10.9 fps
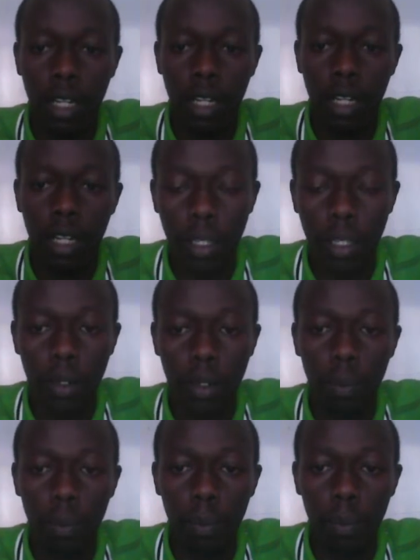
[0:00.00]
other than
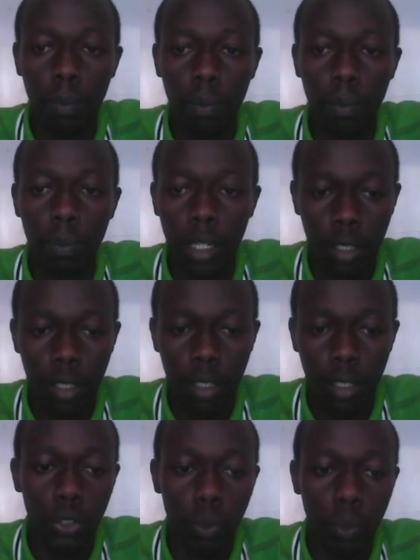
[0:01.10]
but
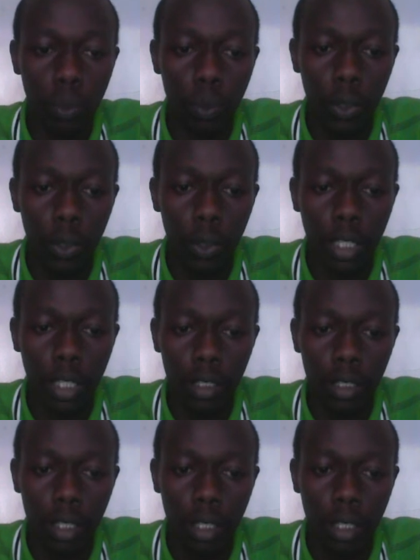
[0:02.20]
Jomo
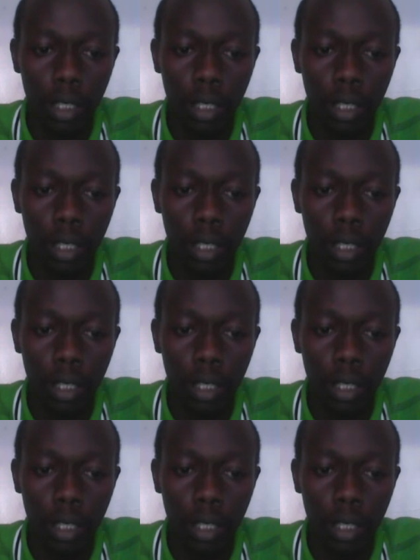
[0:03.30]
Kenyatta